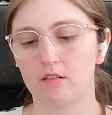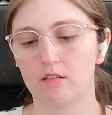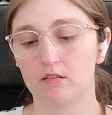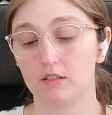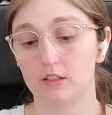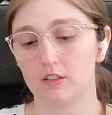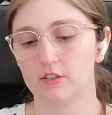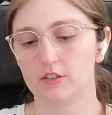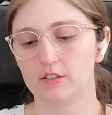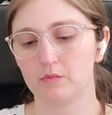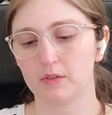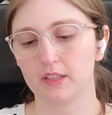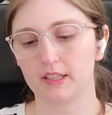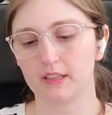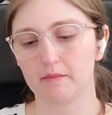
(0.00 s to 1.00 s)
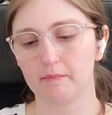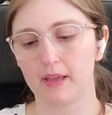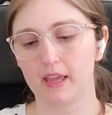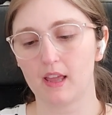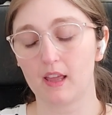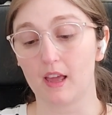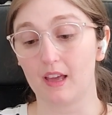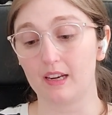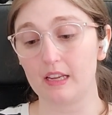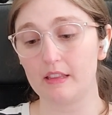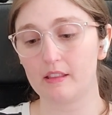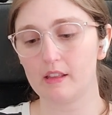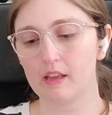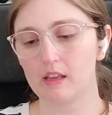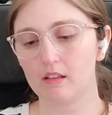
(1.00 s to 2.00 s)
or just really making
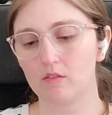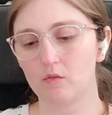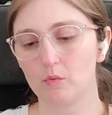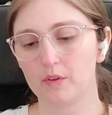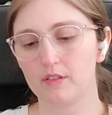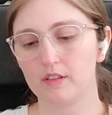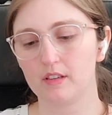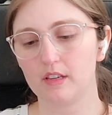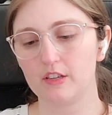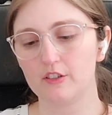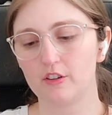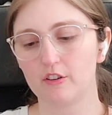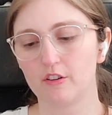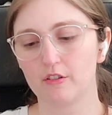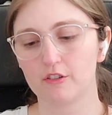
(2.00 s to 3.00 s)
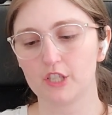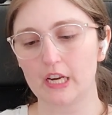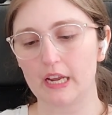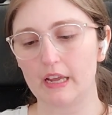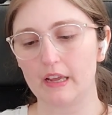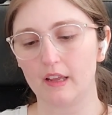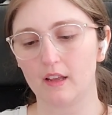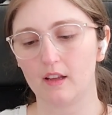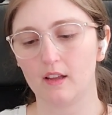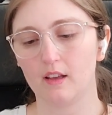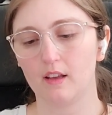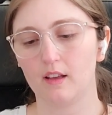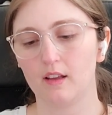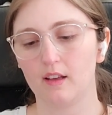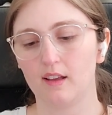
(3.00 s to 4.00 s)
anything with Tunisian crochet,
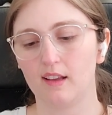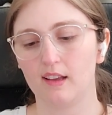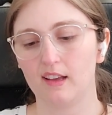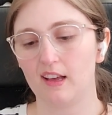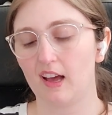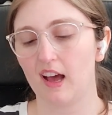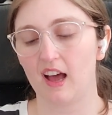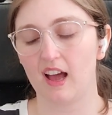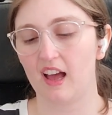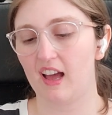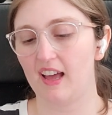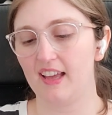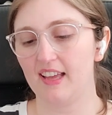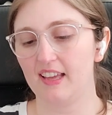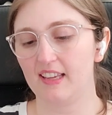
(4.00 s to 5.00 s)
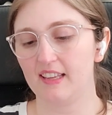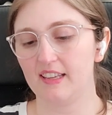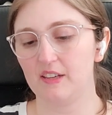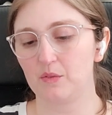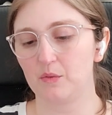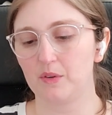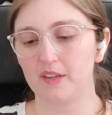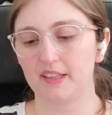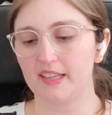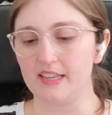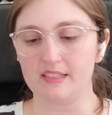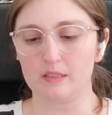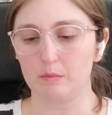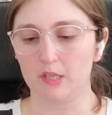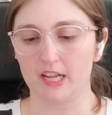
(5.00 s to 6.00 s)
and it really
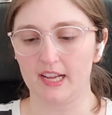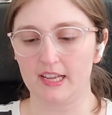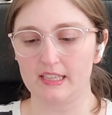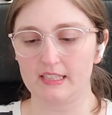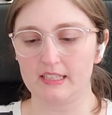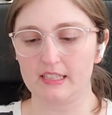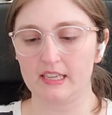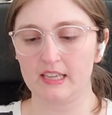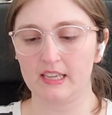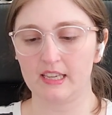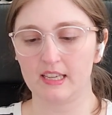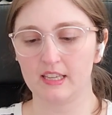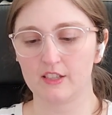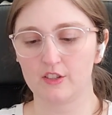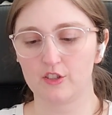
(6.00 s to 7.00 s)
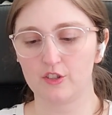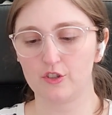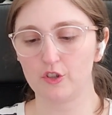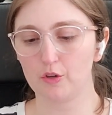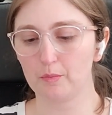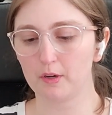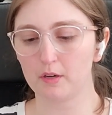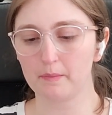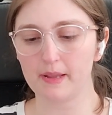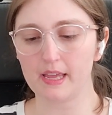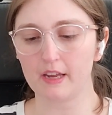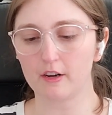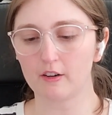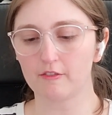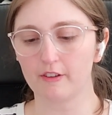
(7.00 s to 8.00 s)
is a blast. Super
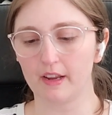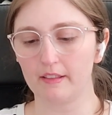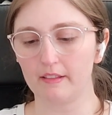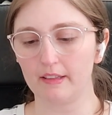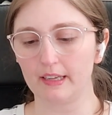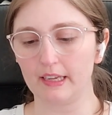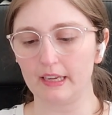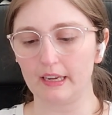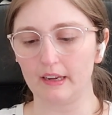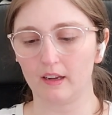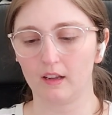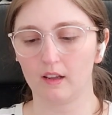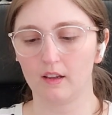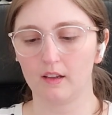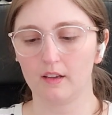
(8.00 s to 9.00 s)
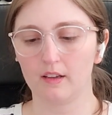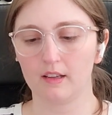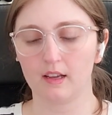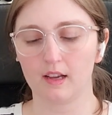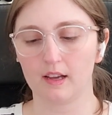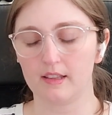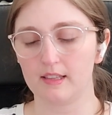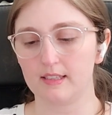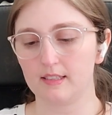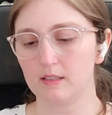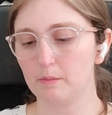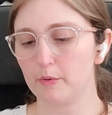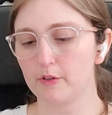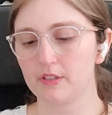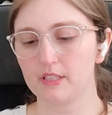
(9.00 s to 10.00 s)
beginner friendly. The
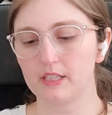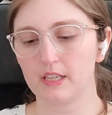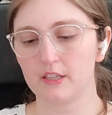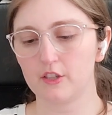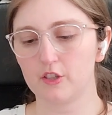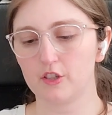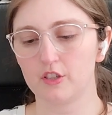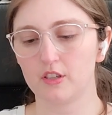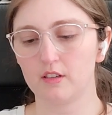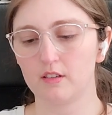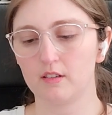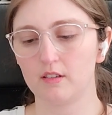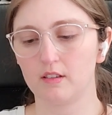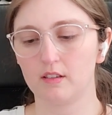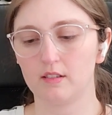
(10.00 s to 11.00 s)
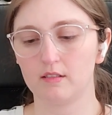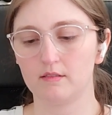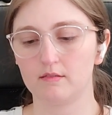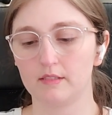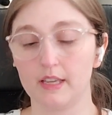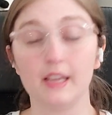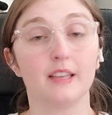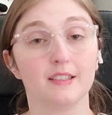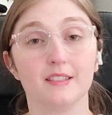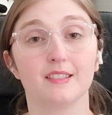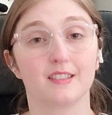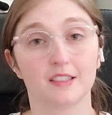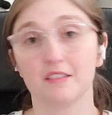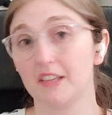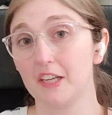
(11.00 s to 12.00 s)
simple stitch
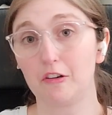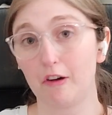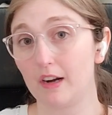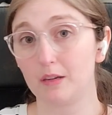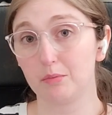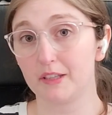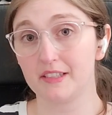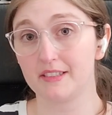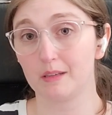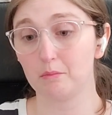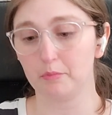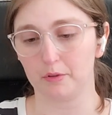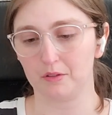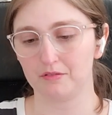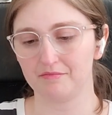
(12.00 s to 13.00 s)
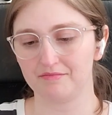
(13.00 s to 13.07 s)
is incredibly simple.